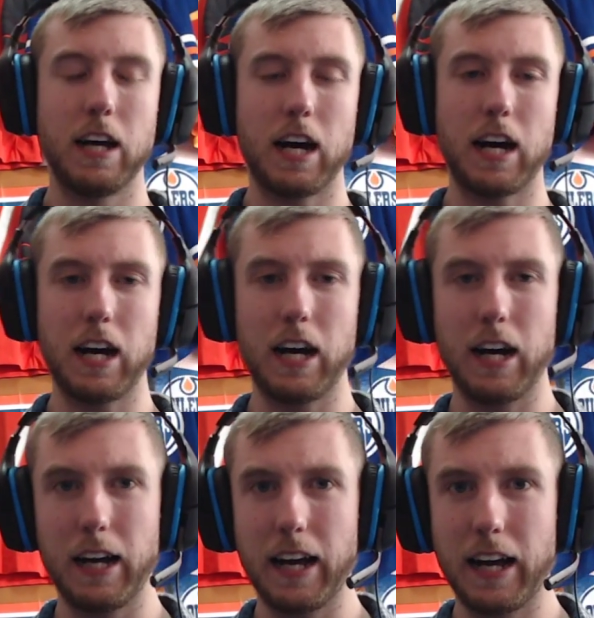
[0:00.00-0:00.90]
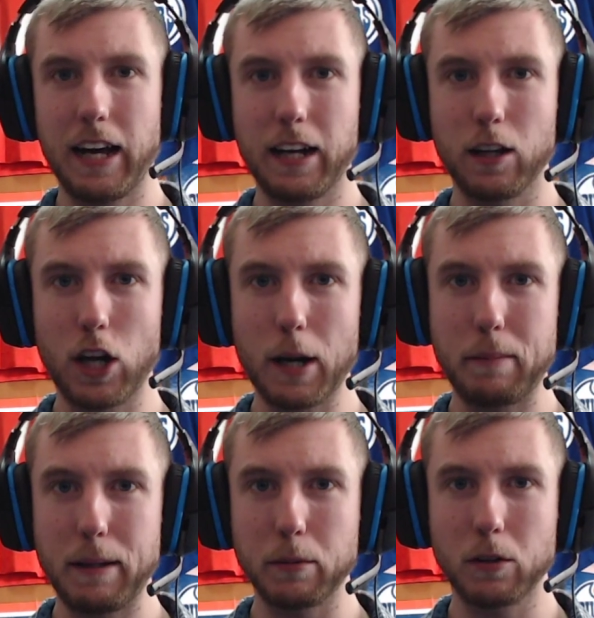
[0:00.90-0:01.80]
And a lot of
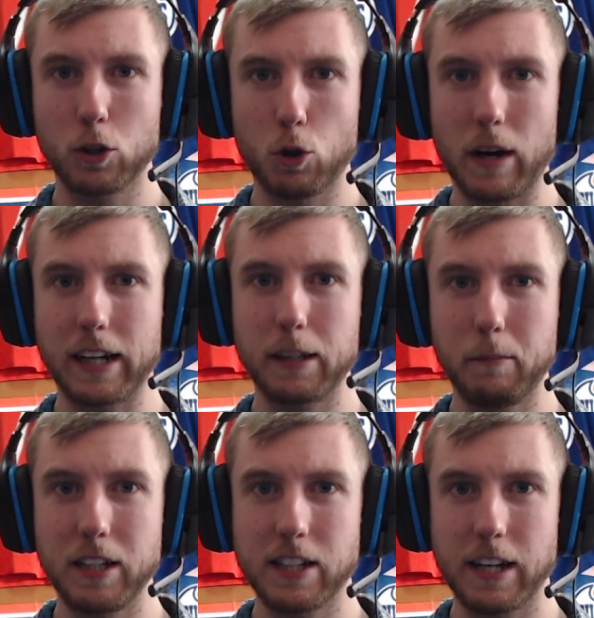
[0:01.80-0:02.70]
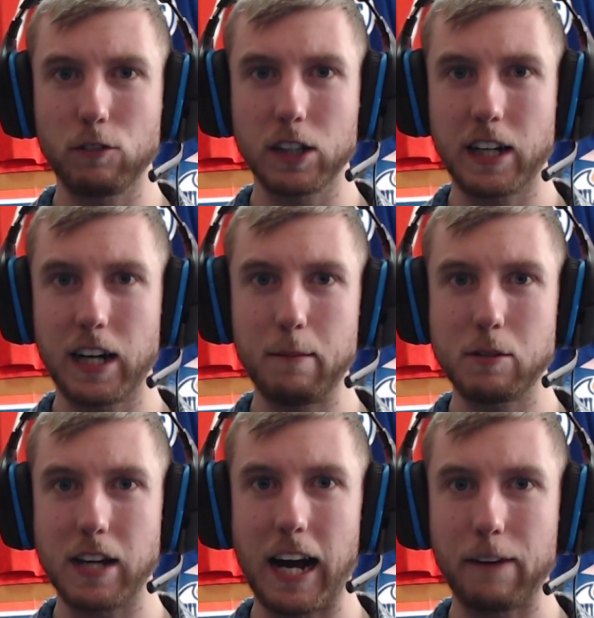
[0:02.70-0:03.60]
people corrected me several
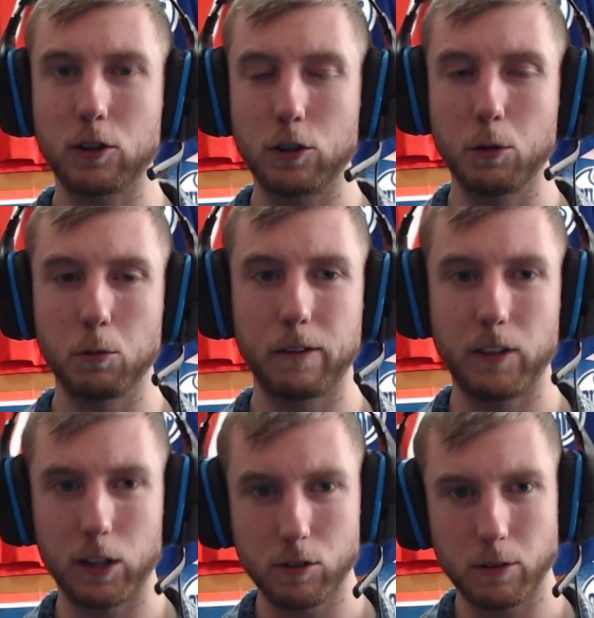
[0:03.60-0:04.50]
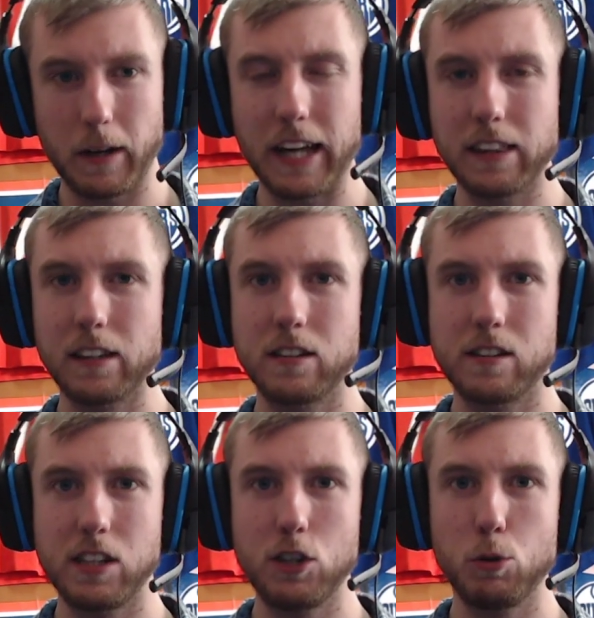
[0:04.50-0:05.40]
times after doing one video. So
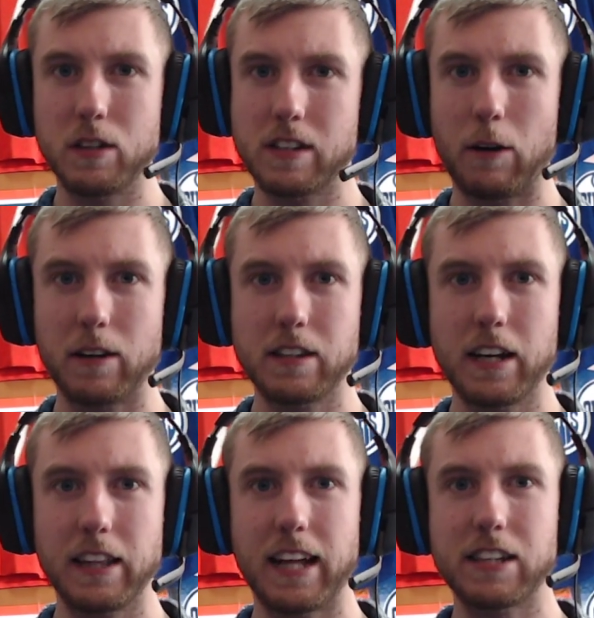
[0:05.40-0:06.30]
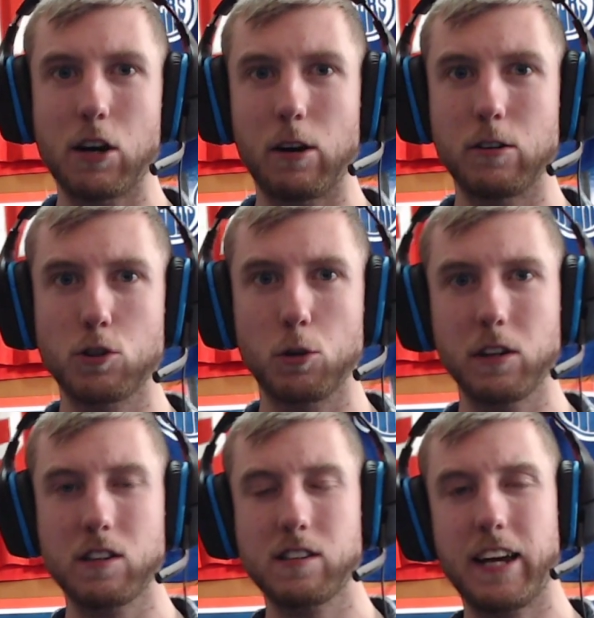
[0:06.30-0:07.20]
Athanasiou is how I say it. That's how I was told
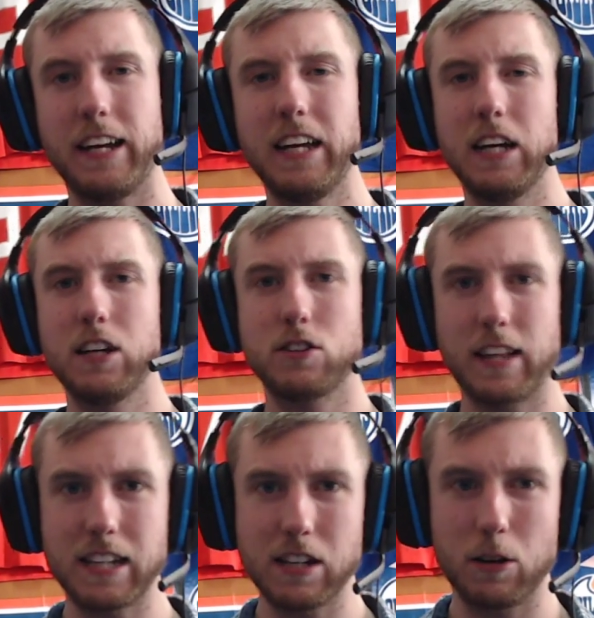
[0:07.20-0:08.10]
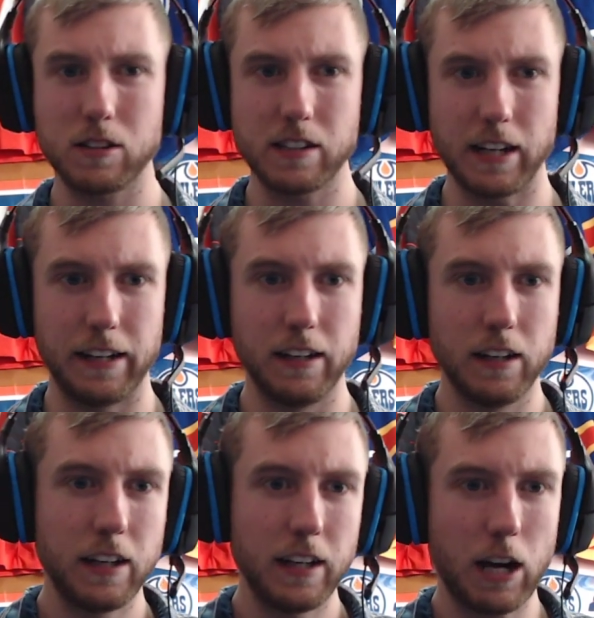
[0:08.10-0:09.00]
to say it. So that's how it's said.
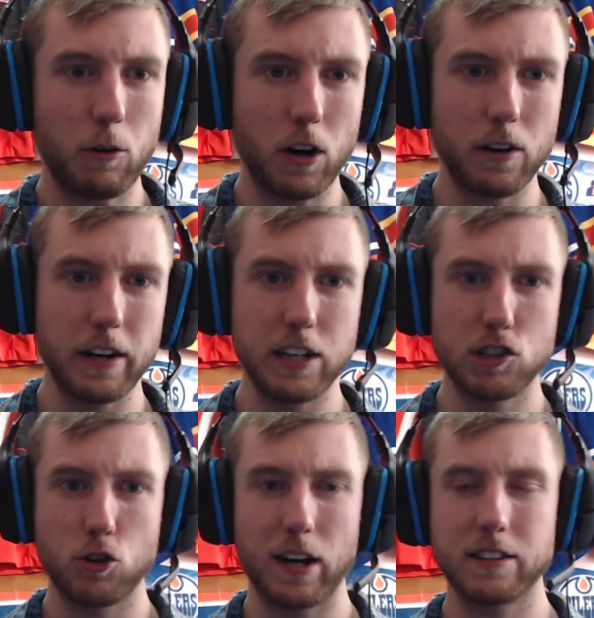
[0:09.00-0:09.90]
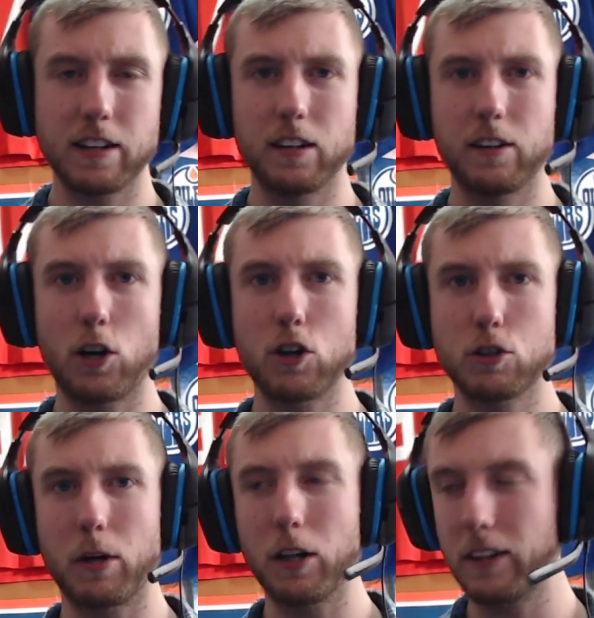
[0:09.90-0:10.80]
Now, RNH, Drysdale, and
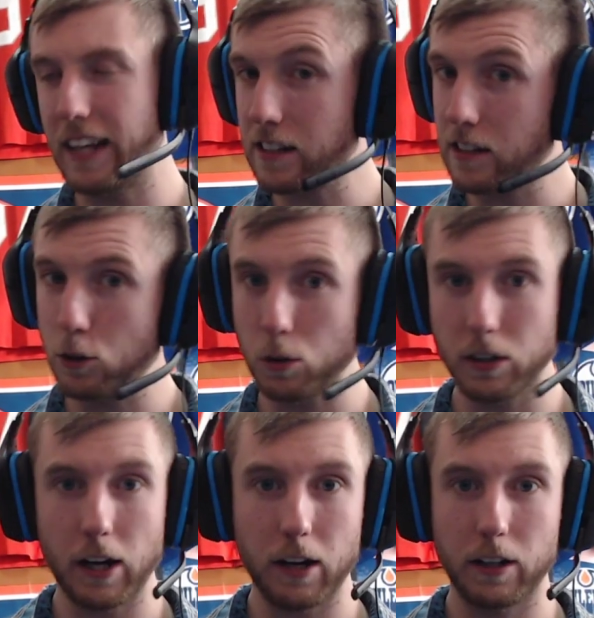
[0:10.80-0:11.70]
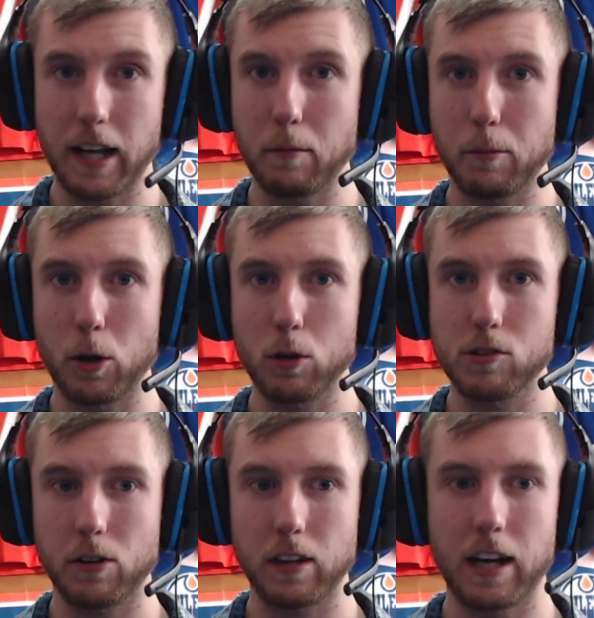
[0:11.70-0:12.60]
Archibald. Yes, I told you Yamamoto's
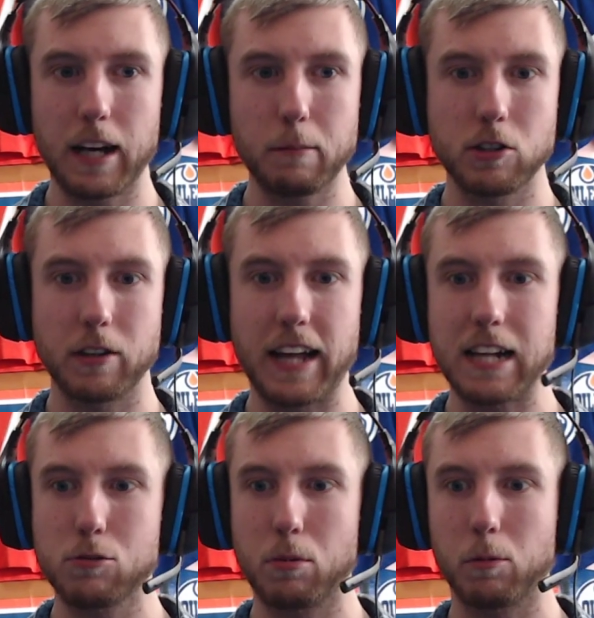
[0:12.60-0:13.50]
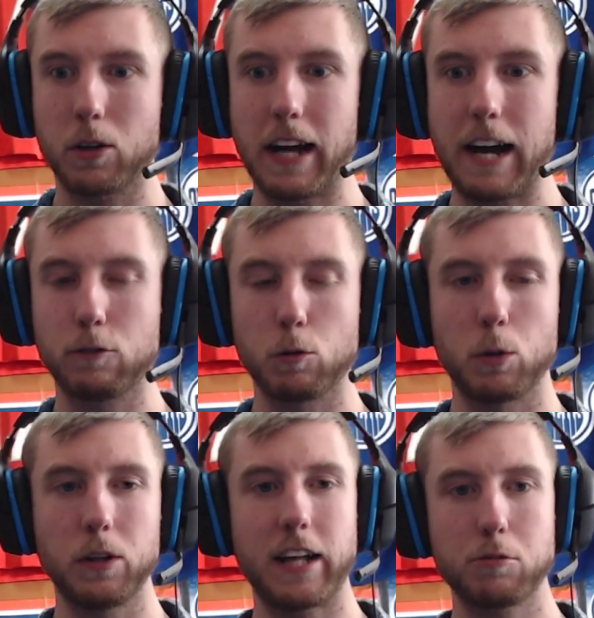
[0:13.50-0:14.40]
out of the lineup. So that's what we're going to have to
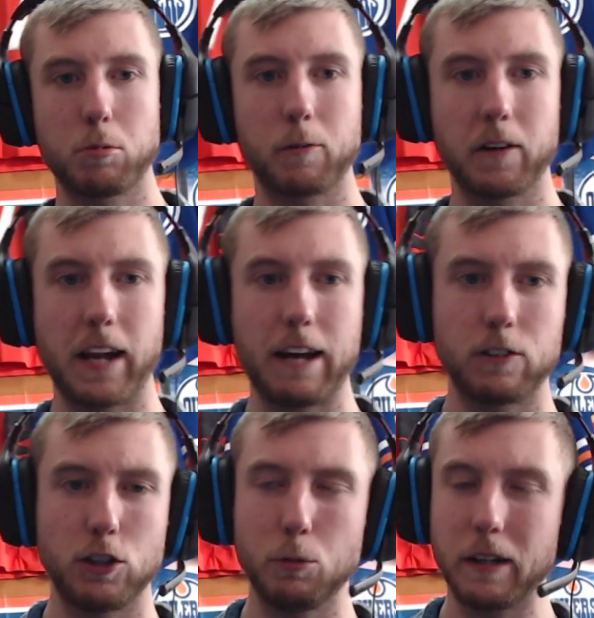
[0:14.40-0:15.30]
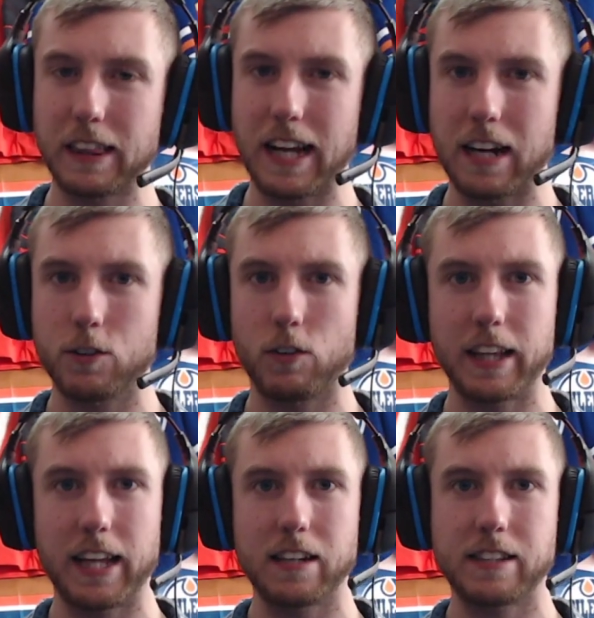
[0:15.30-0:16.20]
roll. That's what we're going to have to do with. That is fine.
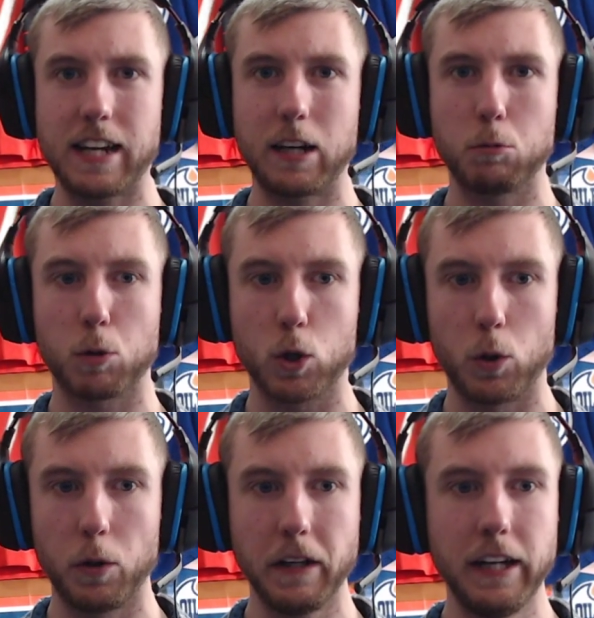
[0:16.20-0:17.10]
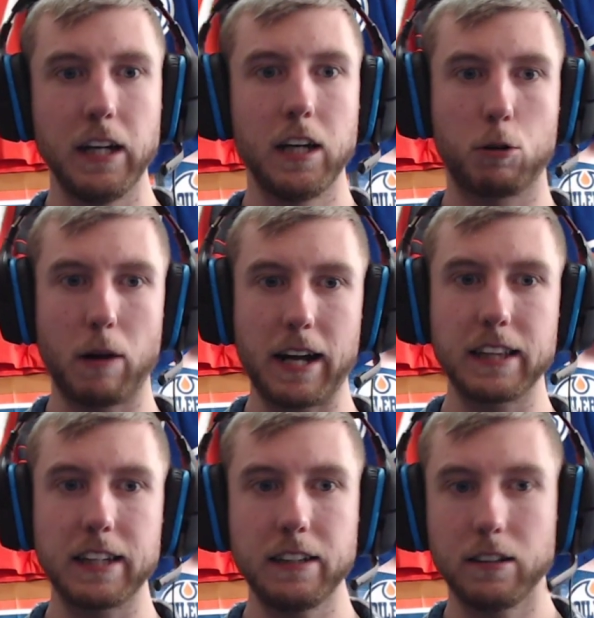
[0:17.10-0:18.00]
That is dandy. We're gold.
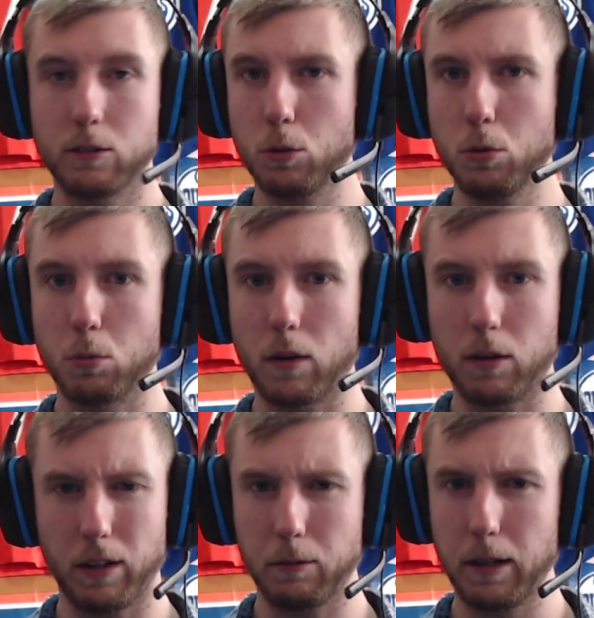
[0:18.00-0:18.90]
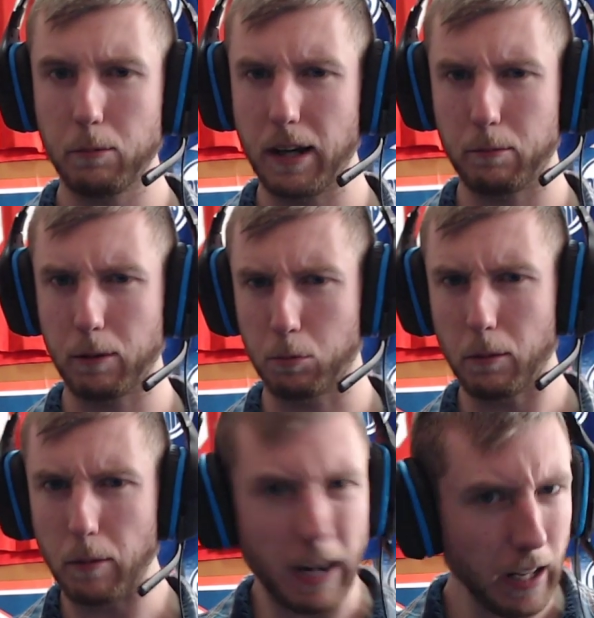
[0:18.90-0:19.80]
Granlund. Oh, wait.
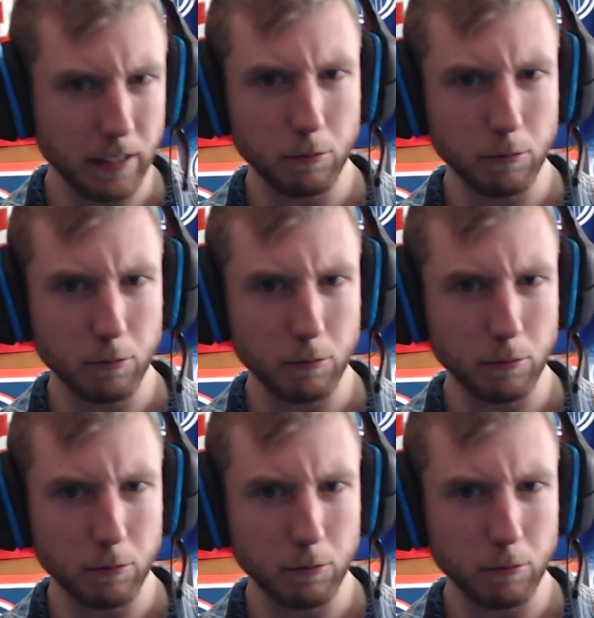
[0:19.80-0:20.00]
What?